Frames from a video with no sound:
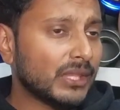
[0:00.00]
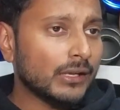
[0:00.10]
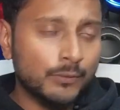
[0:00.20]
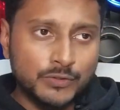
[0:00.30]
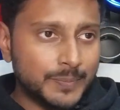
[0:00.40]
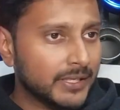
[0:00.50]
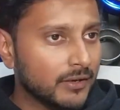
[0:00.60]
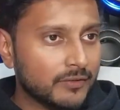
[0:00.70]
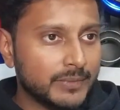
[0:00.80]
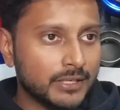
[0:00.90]
who spent a
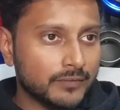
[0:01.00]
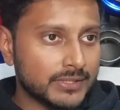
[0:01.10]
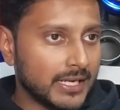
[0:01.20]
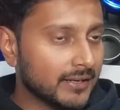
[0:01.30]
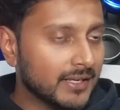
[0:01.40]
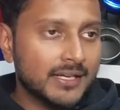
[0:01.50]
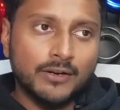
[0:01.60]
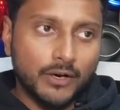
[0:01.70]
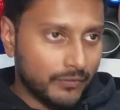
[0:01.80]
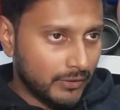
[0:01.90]
lot of money of his dad,
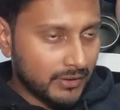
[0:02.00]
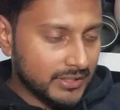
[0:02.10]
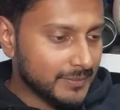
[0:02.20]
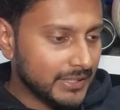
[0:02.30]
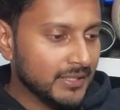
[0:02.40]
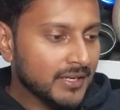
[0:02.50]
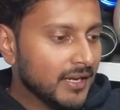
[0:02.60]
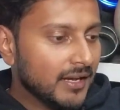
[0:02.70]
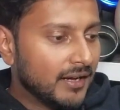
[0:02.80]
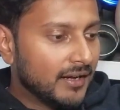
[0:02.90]
of all his money,
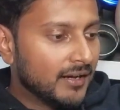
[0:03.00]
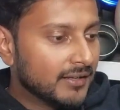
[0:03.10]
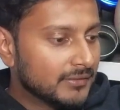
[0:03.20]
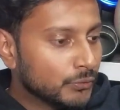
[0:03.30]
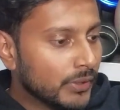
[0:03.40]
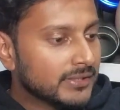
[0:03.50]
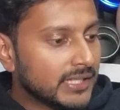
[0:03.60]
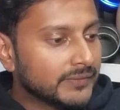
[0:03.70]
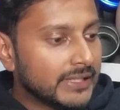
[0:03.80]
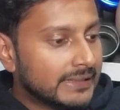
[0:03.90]
uh, doing
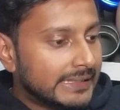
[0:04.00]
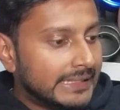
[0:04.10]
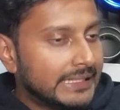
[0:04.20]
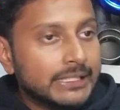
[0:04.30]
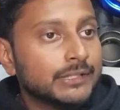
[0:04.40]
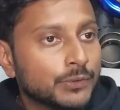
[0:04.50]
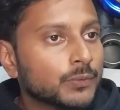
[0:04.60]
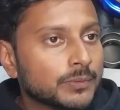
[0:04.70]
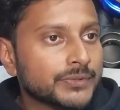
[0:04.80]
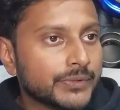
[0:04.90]
stuff that he didn't know
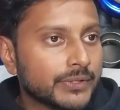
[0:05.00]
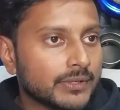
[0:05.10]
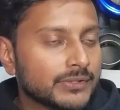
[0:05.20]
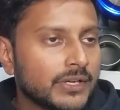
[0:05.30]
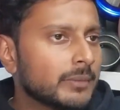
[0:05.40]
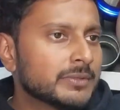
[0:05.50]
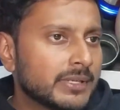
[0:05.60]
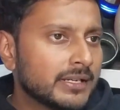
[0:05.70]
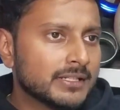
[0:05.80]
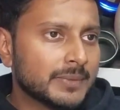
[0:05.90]
what was going on. So how much
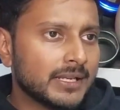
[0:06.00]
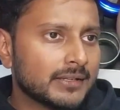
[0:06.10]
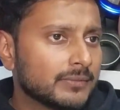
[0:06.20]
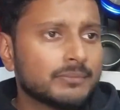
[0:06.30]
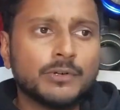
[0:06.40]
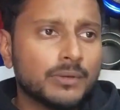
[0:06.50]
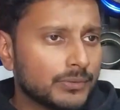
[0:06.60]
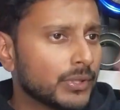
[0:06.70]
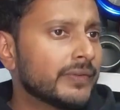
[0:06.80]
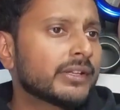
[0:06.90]
money did he spend? Like
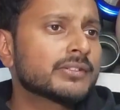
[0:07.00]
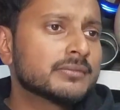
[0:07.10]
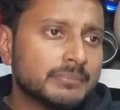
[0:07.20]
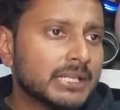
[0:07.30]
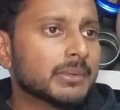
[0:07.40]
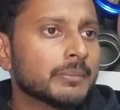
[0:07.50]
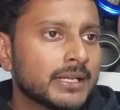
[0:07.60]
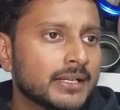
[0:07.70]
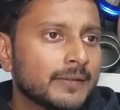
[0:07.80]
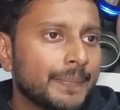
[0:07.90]
25,000 minimum
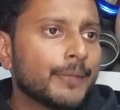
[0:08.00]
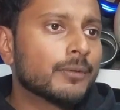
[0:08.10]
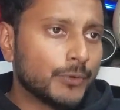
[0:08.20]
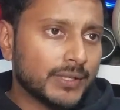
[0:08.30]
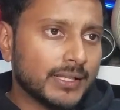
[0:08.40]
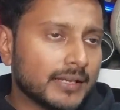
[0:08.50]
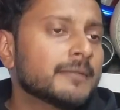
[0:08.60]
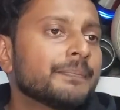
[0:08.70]
or more than that